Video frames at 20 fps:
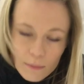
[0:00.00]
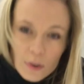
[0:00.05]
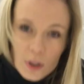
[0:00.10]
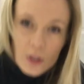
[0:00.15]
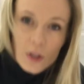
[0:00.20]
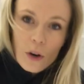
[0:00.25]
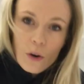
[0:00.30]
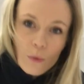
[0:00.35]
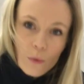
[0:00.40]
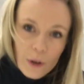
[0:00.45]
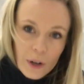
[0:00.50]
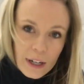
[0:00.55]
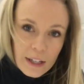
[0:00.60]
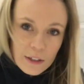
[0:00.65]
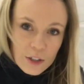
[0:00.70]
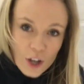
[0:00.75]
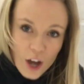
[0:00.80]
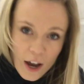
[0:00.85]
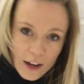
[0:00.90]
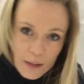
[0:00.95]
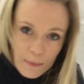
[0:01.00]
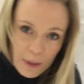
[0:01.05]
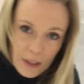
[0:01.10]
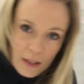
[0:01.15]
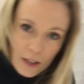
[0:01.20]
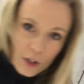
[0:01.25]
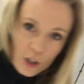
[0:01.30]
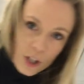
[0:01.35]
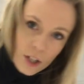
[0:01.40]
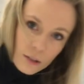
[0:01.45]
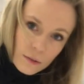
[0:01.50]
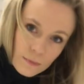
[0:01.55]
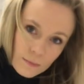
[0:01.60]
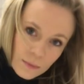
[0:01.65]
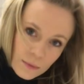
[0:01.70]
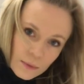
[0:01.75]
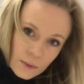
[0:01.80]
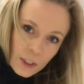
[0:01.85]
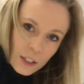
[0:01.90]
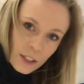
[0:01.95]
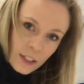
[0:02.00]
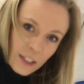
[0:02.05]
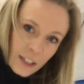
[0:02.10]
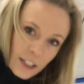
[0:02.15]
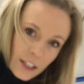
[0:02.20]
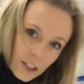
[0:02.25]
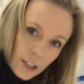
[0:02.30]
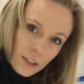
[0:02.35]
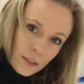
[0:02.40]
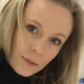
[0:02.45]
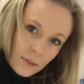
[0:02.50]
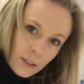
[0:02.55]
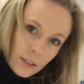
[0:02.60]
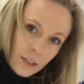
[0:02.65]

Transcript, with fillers: So we're in doggy position here.